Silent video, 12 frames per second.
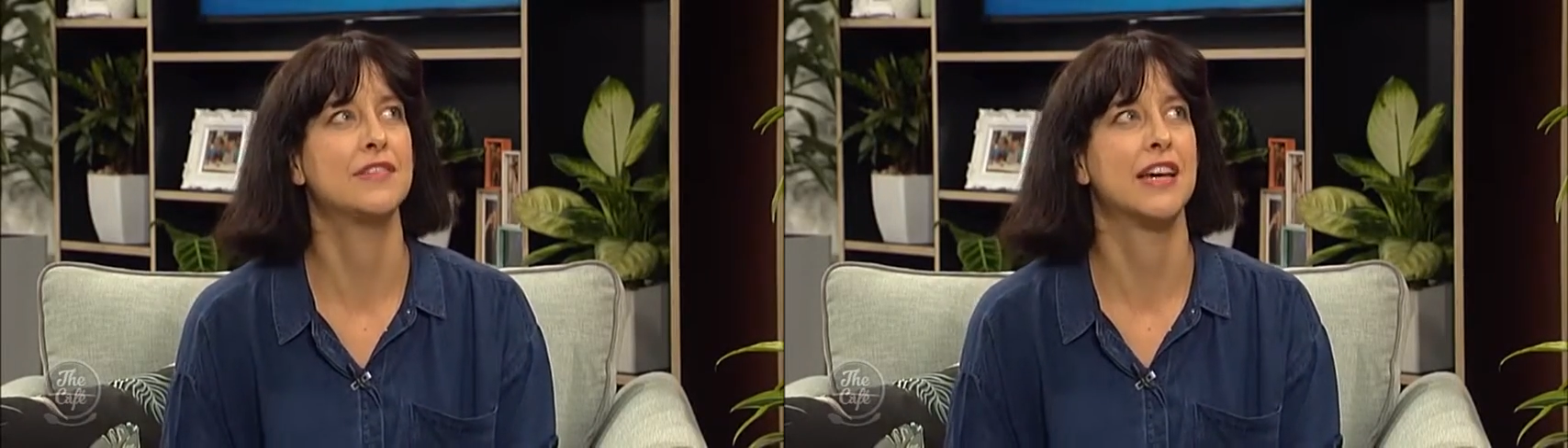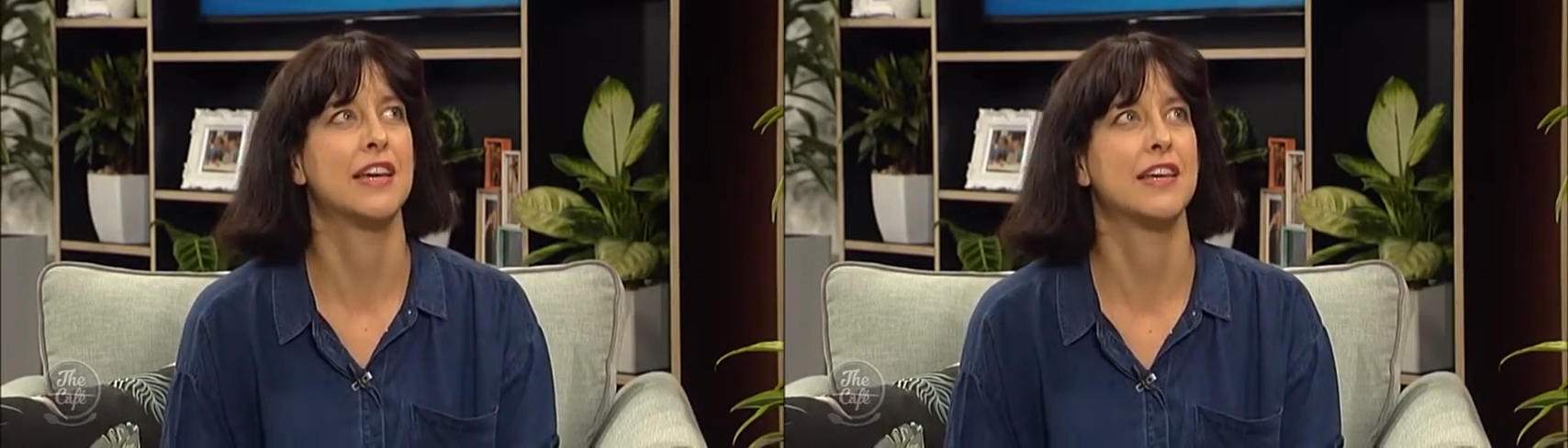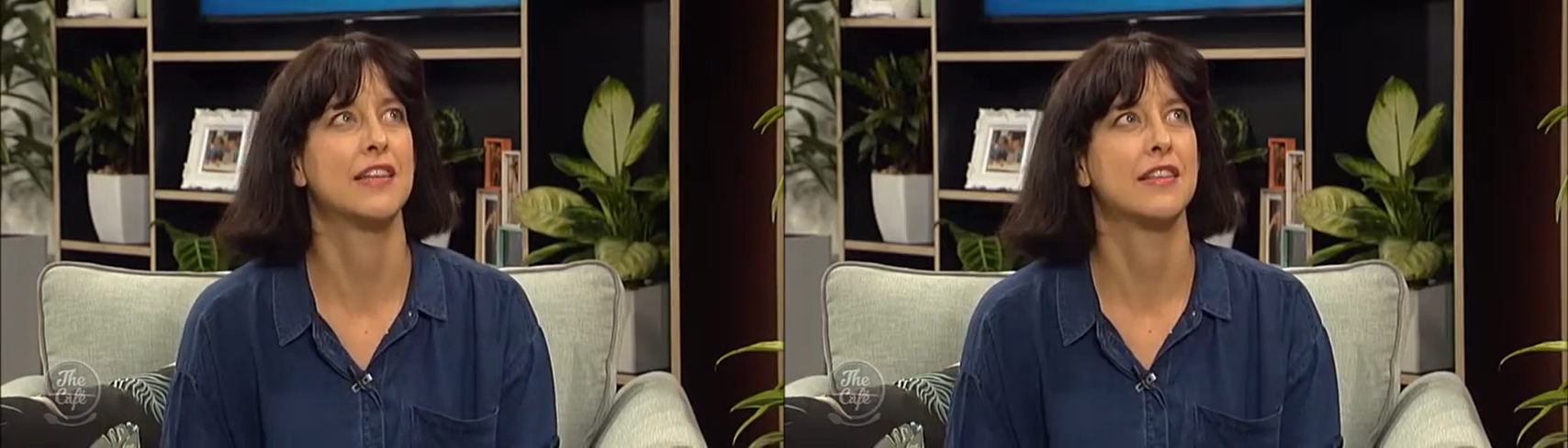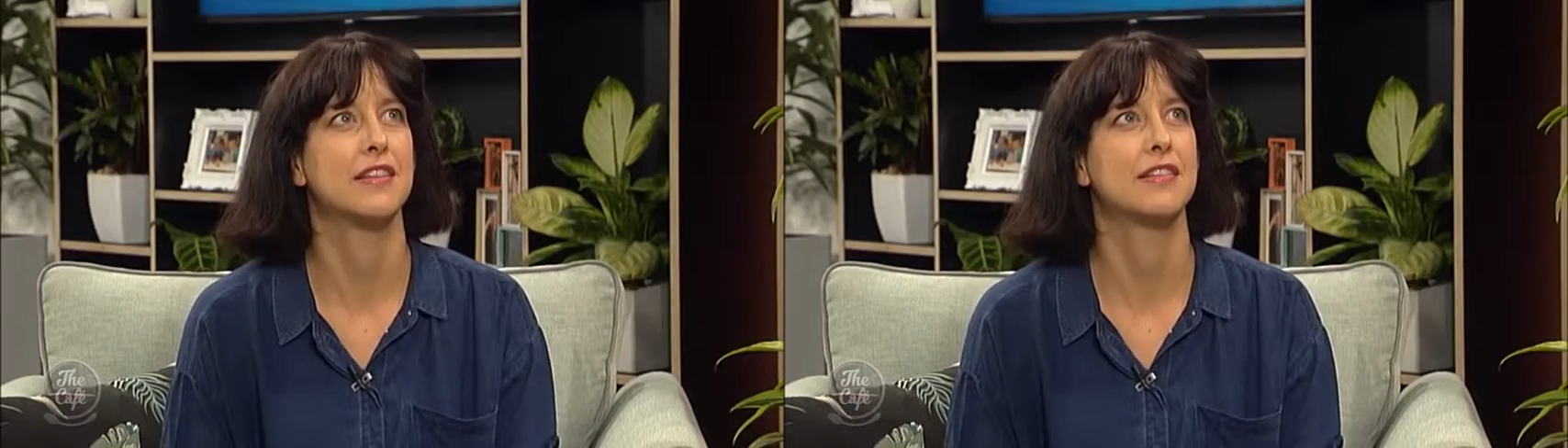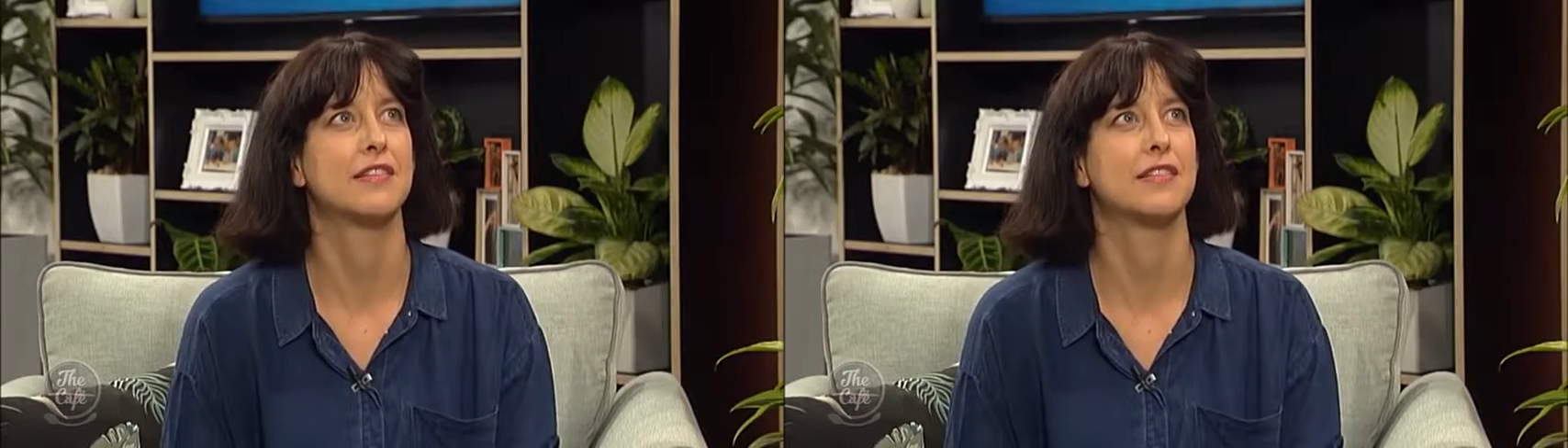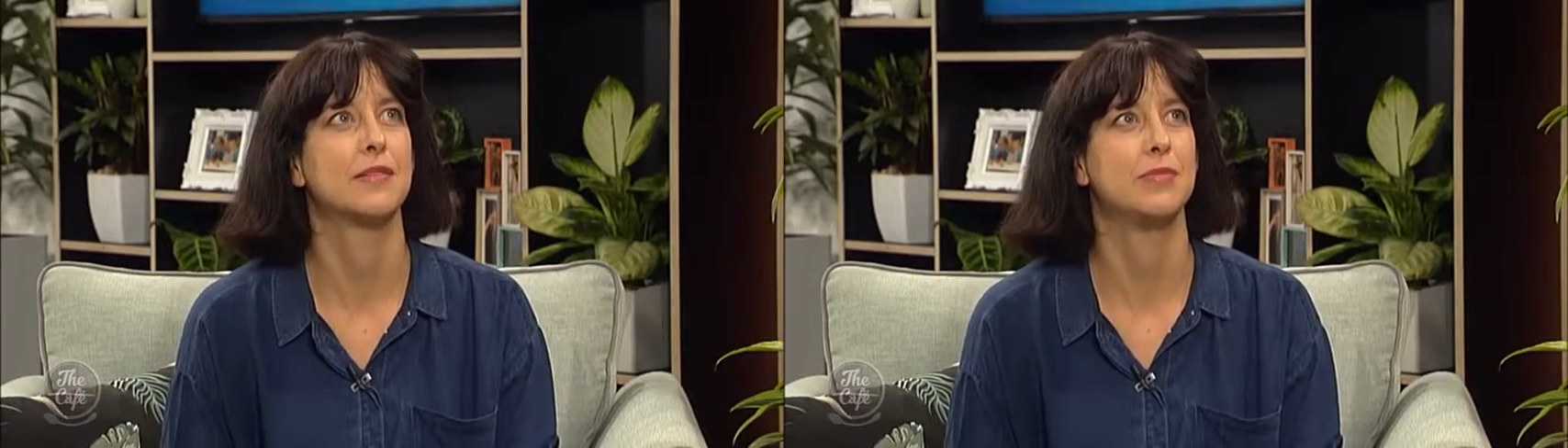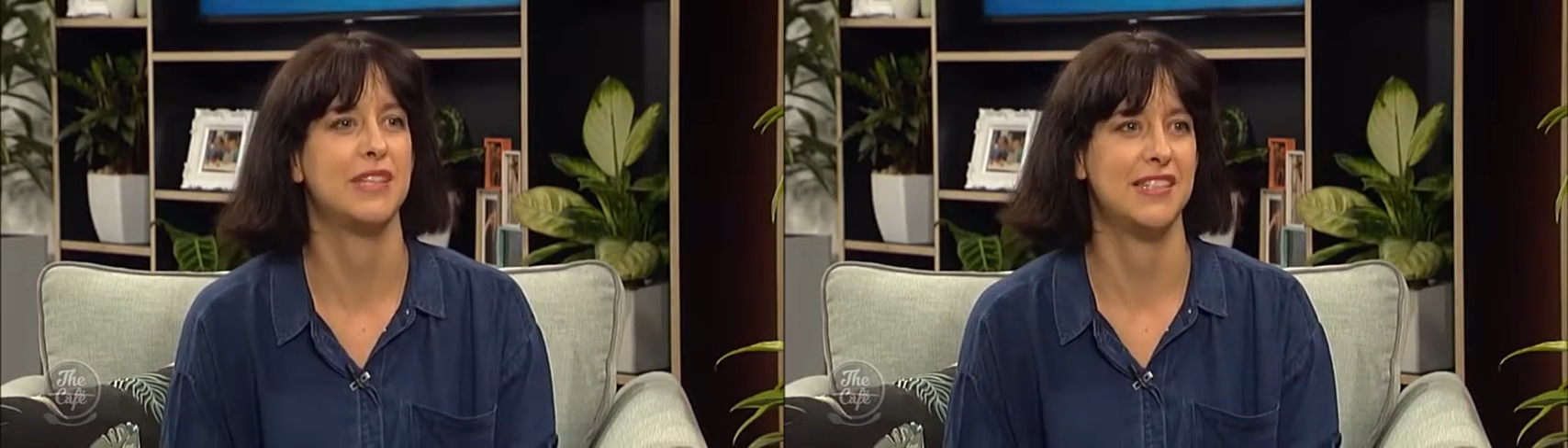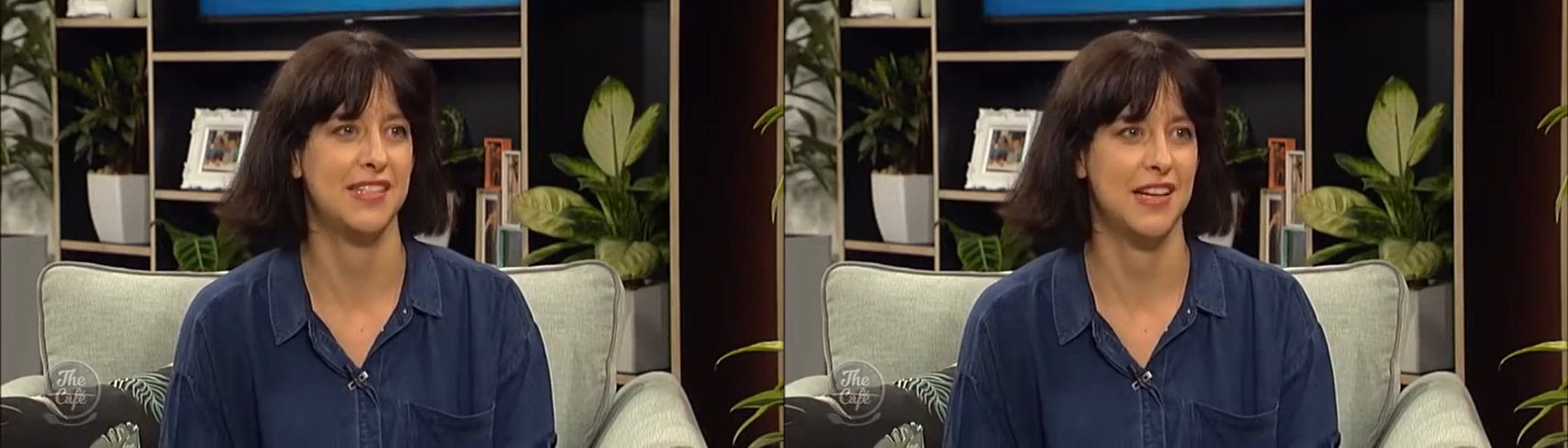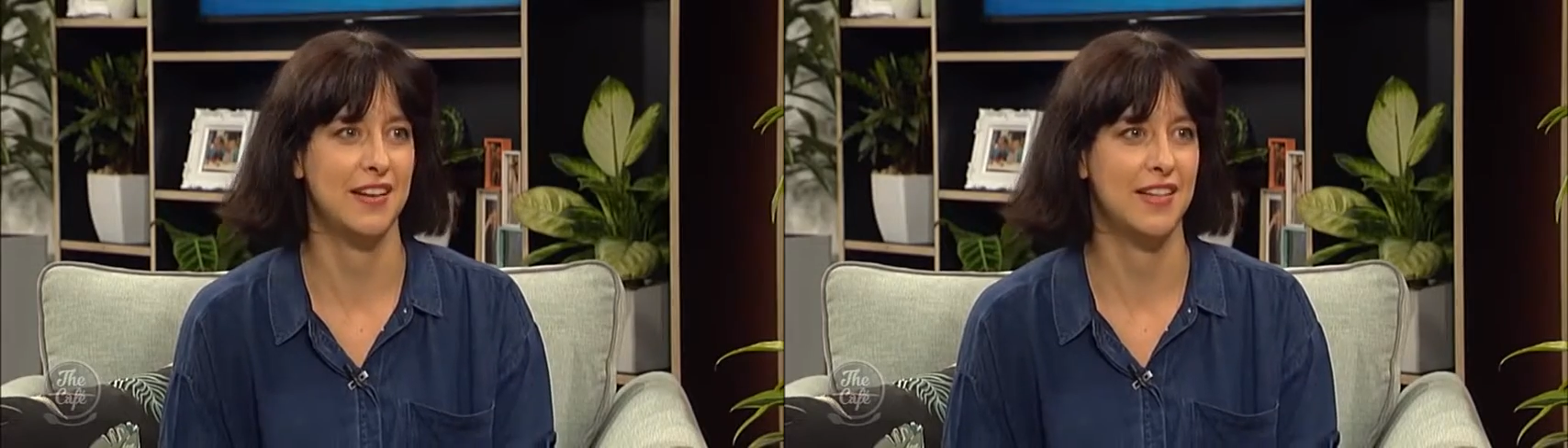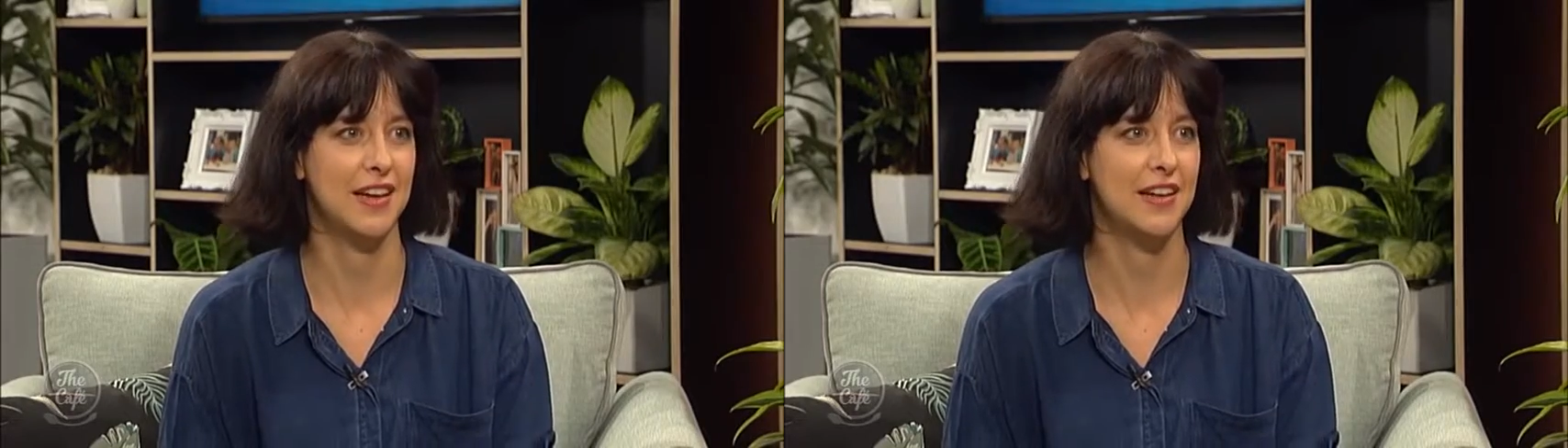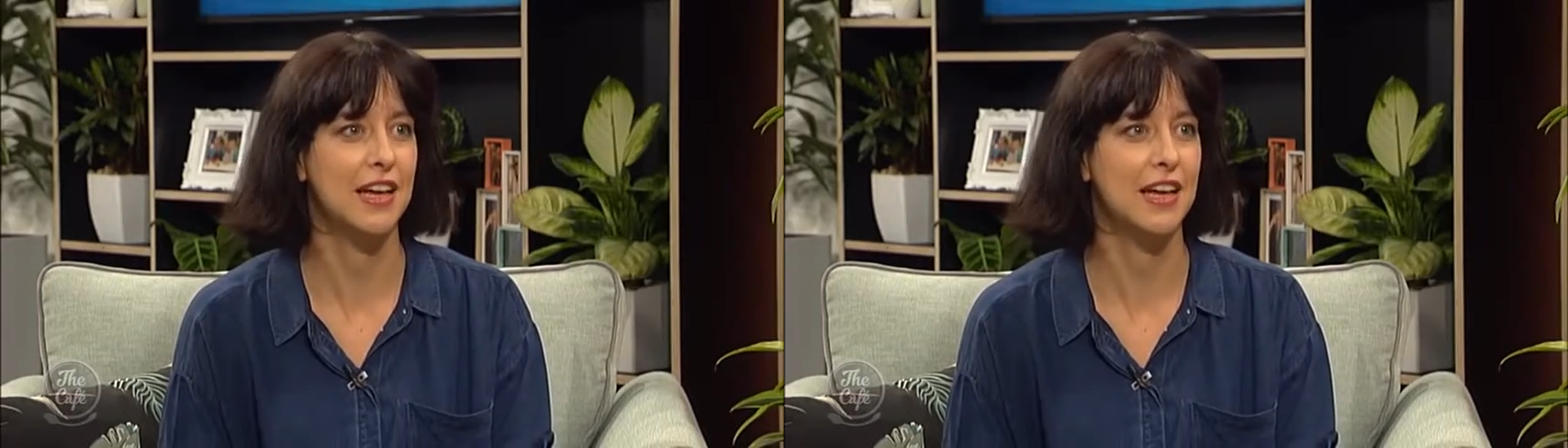taking the piss out of that.